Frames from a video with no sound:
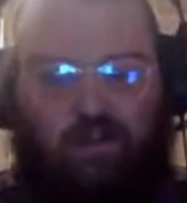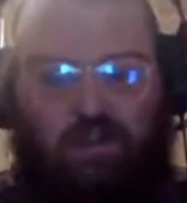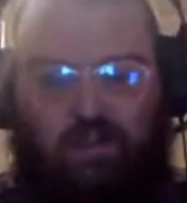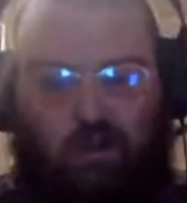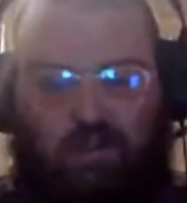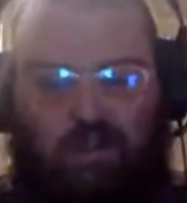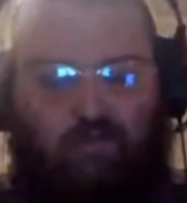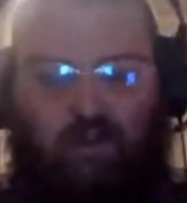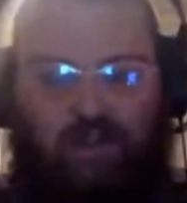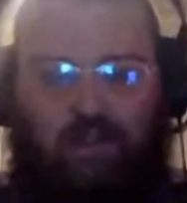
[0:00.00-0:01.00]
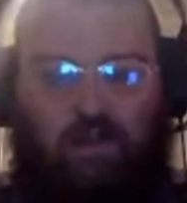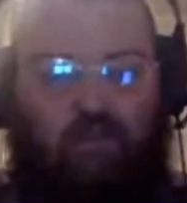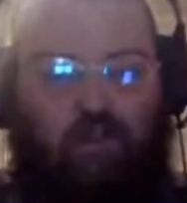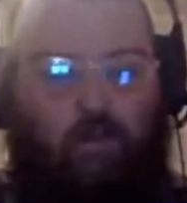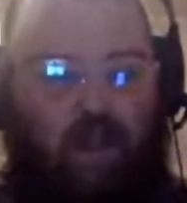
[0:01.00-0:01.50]
St Johnstone fans
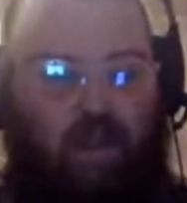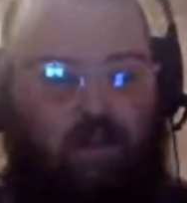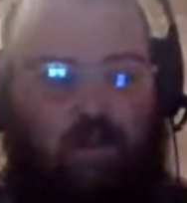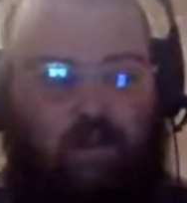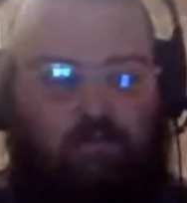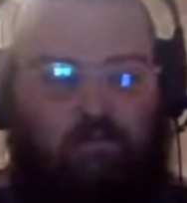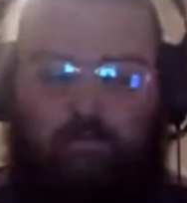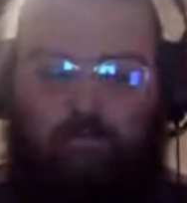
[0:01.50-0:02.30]
loved him, eh? And like,